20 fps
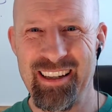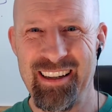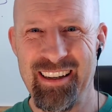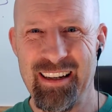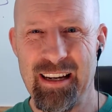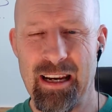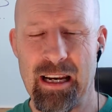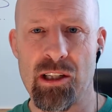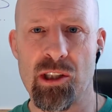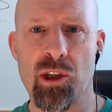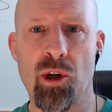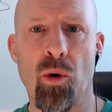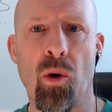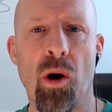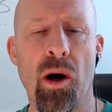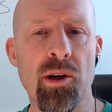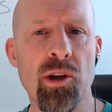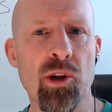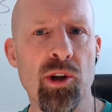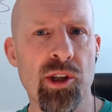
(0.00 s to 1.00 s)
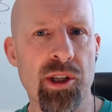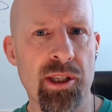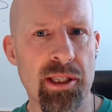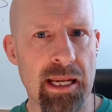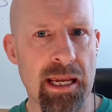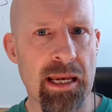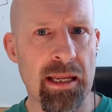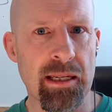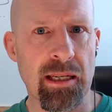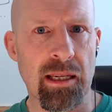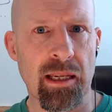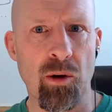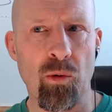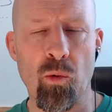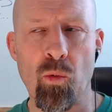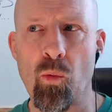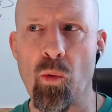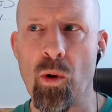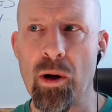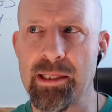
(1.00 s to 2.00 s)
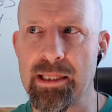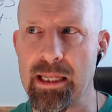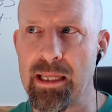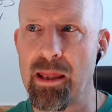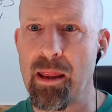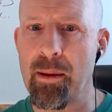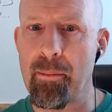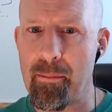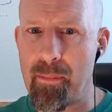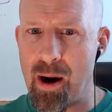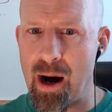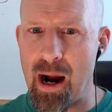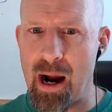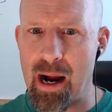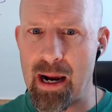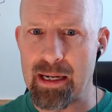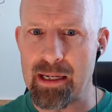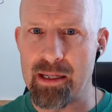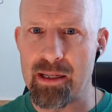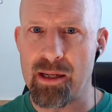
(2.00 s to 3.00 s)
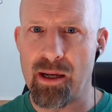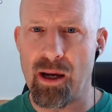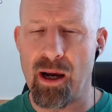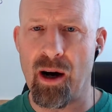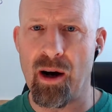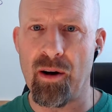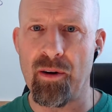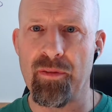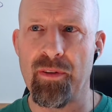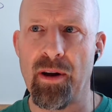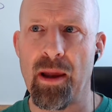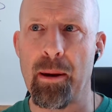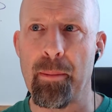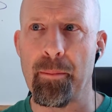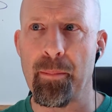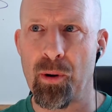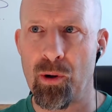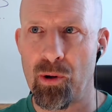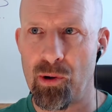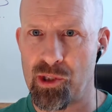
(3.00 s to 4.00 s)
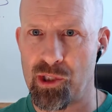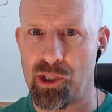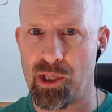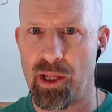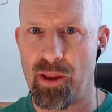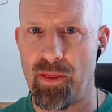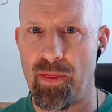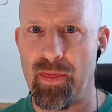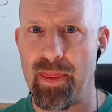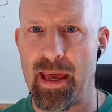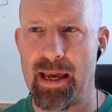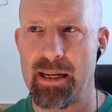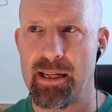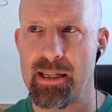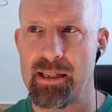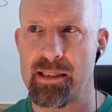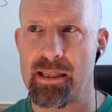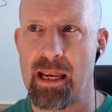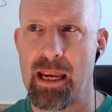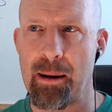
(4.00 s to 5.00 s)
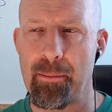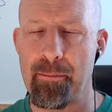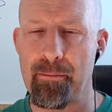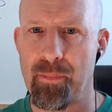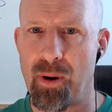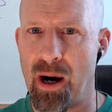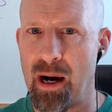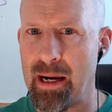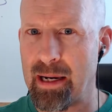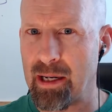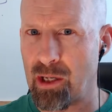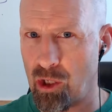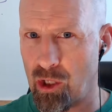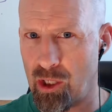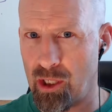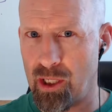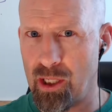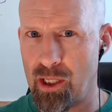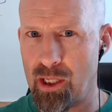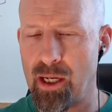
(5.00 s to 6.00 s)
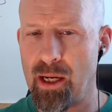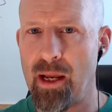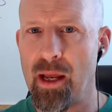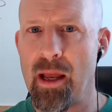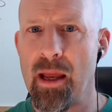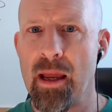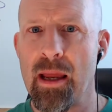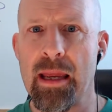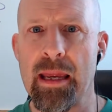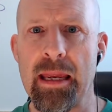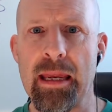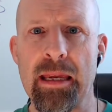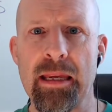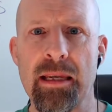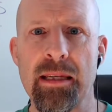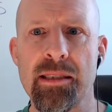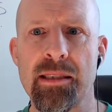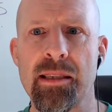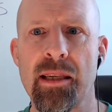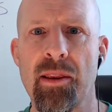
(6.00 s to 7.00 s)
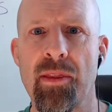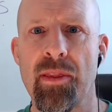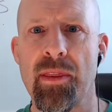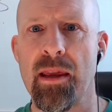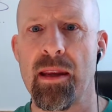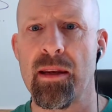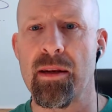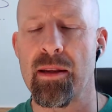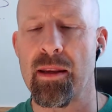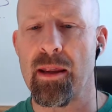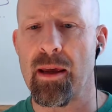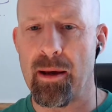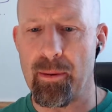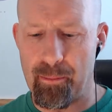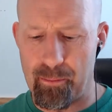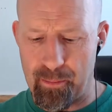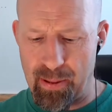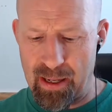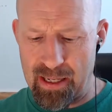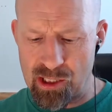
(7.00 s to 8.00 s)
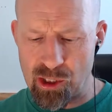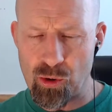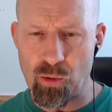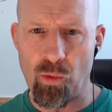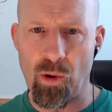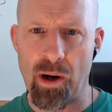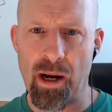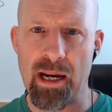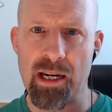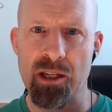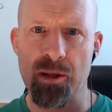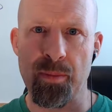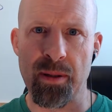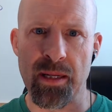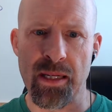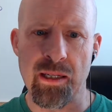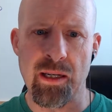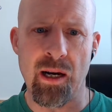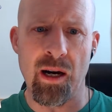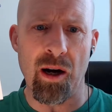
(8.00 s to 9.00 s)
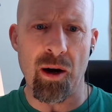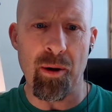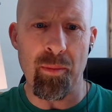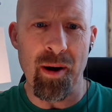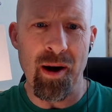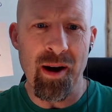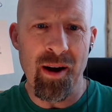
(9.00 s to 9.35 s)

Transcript: And so understanding what's in the mind of a person that is a buyer is the best way to become